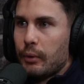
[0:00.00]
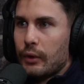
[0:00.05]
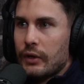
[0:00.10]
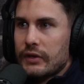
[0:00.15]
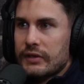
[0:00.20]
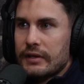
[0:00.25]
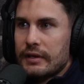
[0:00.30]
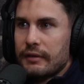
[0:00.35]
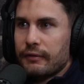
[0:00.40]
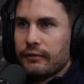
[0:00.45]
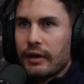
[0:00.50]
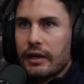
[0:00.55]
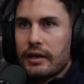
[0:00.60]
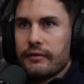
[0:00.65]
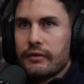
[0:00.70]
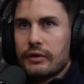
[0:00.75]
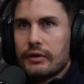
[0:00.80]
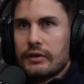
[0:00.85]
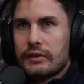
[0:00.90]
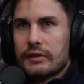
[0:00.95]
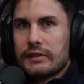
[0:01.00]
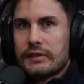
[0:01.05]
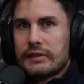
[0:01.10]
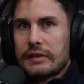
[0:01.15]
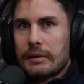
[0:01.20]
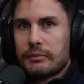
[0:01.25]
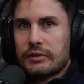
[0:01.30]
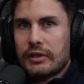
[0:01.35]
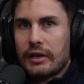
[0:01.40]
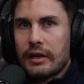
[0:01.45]
person in front of you.
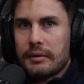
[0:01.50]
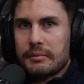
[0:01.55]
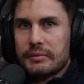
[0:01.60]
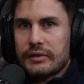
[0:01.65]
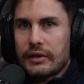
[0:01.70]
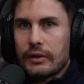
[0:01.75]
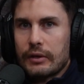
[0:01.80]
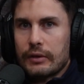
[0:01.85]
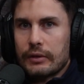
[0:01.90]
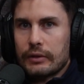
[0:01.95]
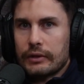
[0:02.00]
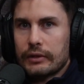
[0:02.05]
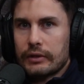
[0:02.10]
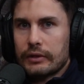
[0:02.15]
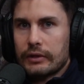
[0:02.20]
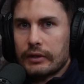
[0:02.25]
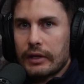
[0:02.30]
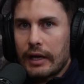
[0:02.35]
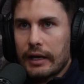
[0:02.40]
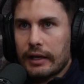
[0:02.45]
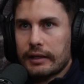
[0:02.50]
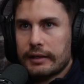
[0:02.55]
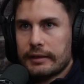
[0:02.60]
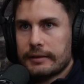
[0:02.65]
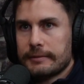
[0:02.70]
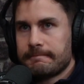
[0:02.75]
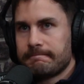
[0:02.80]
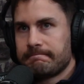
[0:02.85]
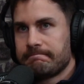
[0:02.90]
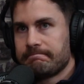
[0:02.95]
Sometimes I'll like
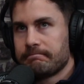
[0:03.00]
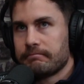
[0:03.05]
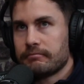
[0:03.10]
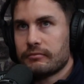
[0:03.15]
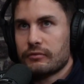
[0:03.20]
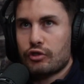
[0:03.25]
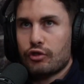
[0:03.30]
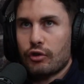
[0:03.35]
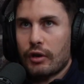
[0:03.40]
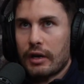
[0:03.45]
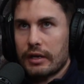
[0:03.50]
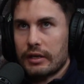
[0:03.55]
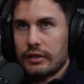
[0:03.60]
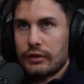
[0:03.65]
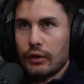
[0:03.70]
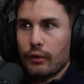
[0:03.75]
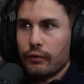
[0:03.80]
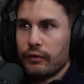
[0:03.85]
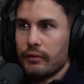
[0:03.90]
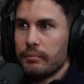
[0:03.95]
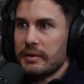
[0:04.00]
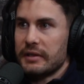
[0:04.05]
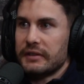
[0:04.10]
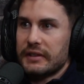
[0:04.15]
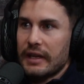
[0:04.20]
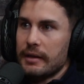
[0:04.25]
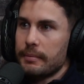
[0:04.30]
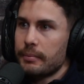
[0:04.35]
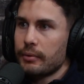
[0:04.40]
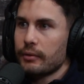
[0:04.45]
try to delve a bit
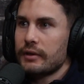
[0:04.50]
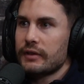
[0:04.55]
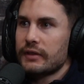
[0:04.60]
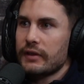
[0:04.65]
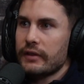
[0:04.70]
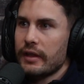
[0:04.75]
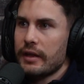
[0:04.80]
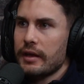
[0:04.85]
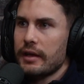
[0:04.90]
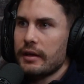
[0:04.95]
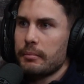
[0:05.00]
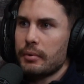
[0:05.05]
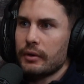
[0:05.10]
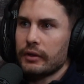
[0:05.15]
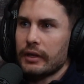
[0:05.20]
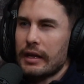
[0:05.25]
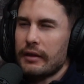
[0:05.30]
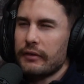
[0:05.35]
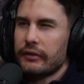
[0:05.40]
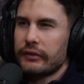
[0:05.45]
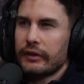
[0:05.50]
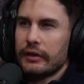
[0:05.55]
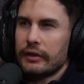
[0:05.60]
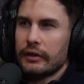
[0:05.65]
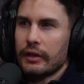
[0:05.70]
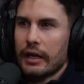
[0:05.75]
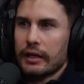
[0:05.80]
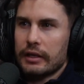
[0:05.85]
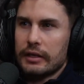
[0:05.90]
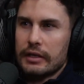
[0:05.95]
deeper into their beliefs and
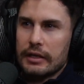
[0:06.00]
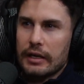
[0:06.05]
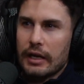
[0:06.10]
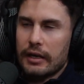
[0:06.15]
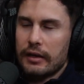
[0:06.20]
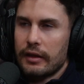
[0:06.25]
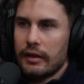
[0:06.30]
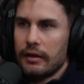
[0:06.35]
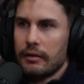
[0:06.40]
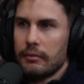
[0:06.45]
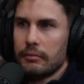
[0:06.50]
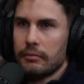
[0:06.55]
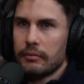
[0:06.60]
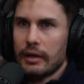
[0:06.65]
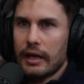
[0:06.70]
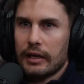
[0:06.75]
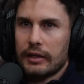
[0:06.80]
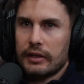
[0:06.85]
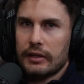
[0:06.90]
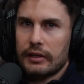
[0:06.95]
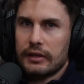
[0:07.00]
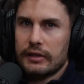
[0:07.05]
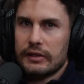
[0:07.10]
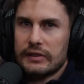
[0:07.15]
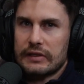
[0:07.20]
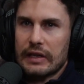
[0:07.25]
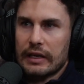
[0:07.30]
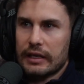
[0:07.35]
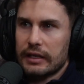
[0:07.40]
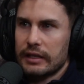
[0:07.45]
like you get them like
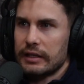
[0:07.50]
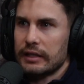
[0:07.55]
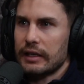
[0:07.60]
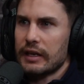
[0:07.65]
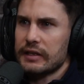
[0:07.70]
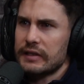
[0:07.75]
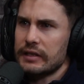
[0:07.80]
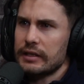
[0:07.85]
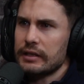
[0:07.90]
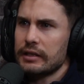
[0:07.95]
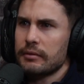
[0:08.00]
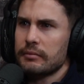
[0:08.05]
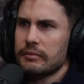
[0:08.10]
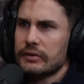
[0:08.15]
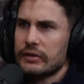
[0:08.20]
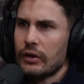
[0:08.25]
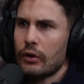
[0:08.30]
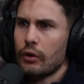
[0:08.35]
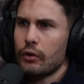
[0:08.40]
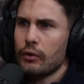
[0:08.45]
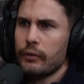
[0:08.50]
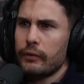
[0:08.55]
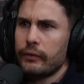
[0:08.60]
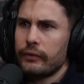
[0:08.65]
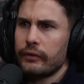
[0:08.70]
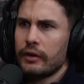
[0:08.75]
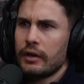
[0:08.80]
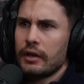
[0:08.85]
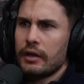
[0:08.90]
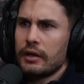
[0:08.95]
second guessing themselves
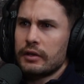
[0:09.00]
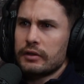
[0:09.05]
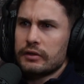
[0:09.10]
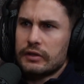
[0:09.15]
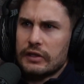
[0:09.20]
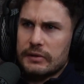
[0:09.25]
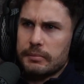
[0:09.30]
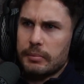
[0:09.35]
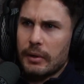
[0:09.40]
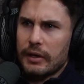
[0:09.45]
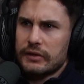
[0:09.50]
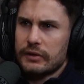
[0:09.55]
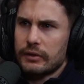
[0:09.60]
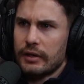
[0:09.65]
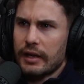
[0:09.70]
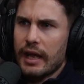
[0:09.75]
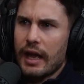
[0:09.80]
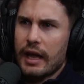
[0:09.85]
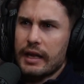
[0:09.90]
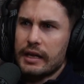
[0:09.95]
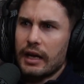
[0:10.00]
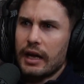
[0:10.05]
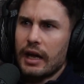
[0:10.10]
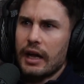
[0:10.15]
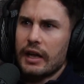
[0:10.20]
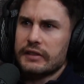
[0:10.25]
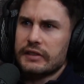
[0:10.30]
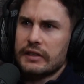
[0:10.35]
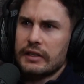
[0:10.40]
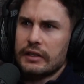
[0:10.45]
just by sort of how you're
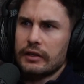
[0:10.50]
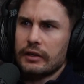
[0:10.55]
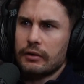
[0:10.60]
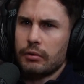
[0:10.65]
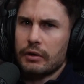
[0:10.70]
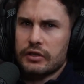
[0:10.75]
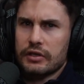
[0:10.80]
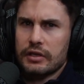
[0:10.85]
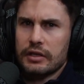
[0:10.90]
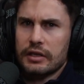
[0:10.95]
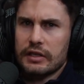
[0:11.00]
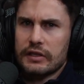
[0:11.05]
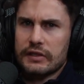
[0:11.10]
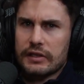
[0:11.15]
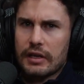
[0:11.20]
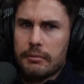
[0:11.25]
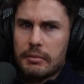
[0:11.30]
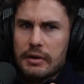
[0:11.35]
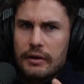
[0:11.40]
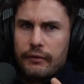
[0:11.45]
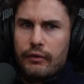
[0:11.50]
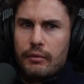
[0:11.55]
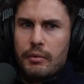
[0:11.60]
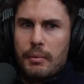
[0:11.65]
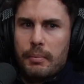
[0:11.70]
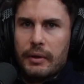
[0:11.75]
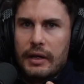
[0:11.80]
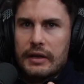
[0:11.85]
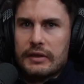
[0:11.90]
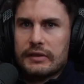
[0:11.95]
asking the question. It's coming from a
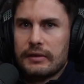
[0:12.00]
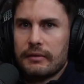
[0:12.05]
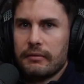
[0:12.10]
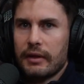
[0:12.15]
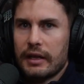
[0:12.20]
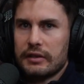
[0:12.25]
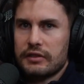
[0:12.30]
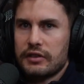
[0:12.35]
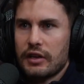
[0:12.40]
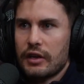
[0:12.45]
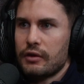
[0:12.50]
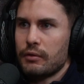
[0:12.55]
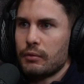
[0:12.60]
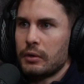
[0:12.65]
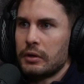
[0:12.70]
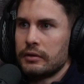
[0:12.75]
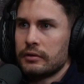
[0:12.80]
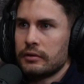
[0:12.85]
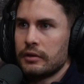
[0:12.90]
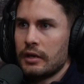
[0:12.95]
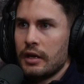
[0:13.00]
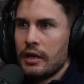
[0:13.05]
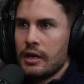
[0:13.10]
place of like genuine